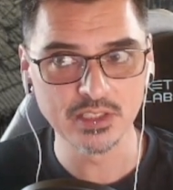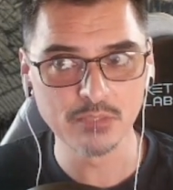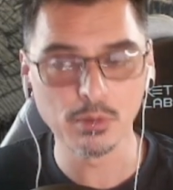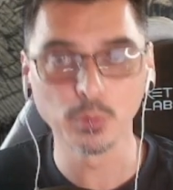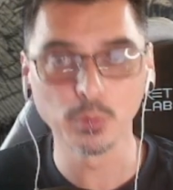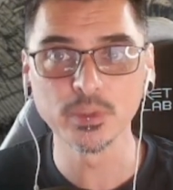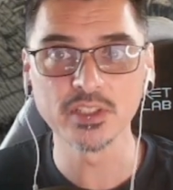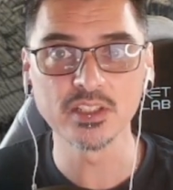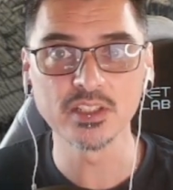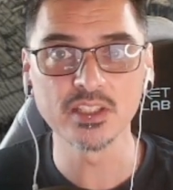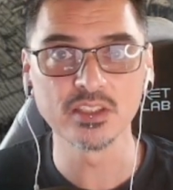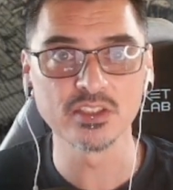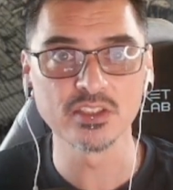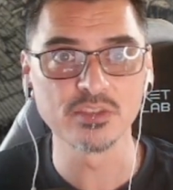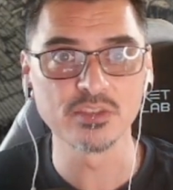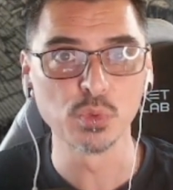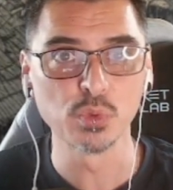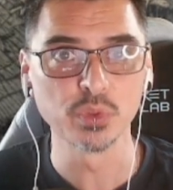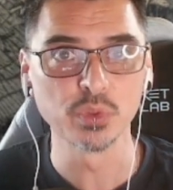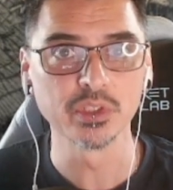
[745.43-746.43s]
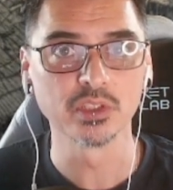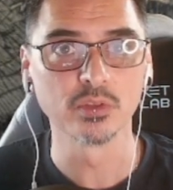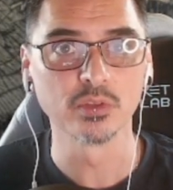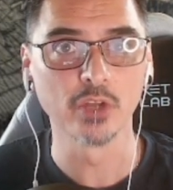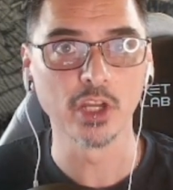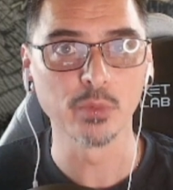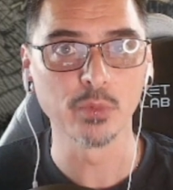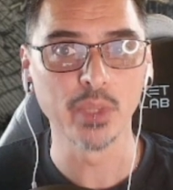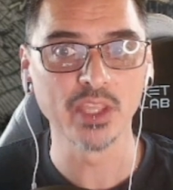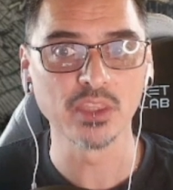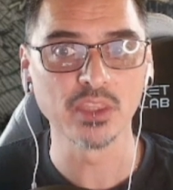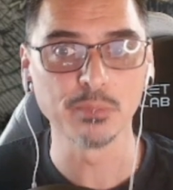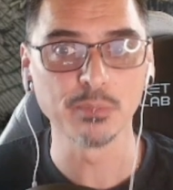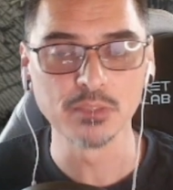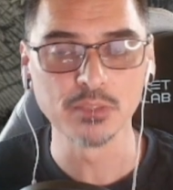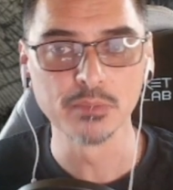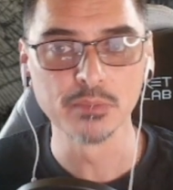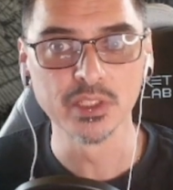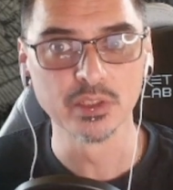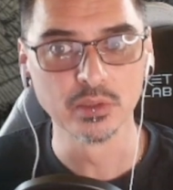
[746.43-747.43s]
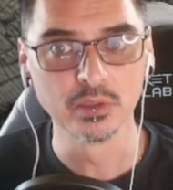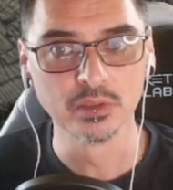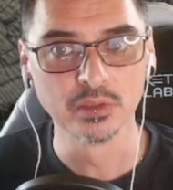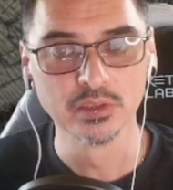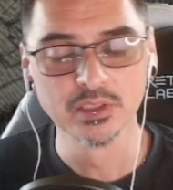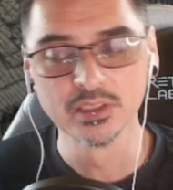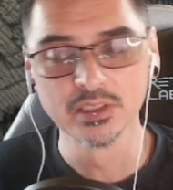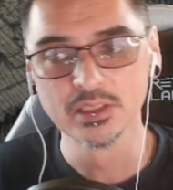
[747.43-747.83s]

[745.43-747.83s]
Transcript: but we did eat this morning. We had the big meal,